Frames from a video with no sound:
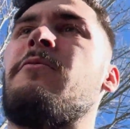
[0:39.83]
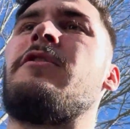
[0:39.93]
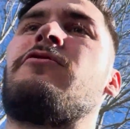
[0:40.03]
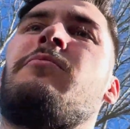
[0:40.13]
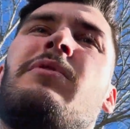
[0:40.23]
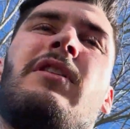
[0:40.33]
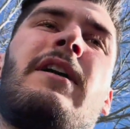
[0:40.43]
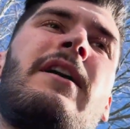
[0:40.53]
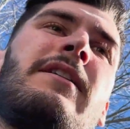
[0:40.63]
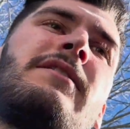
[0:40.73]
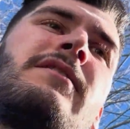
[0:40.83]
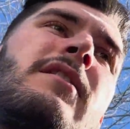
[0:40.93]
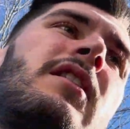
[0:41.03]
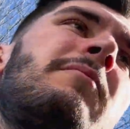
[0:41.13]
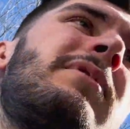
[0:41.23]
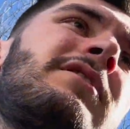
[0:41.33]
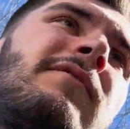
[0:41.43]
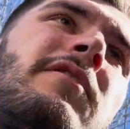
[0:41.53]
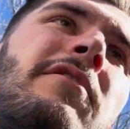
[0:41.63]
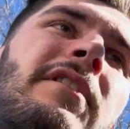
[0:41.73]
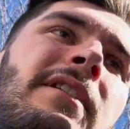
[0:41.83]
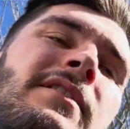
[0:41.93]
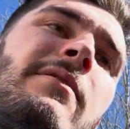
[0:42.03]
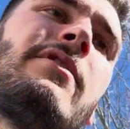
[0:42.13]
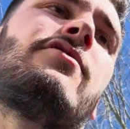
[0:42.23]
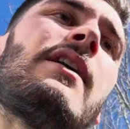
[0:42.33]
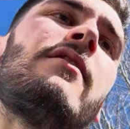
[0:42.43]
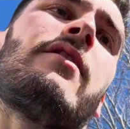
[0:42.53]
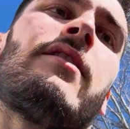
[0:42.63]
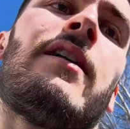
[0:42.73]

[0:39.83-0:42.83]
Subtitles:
replaced, a bunch of other things that we tried looking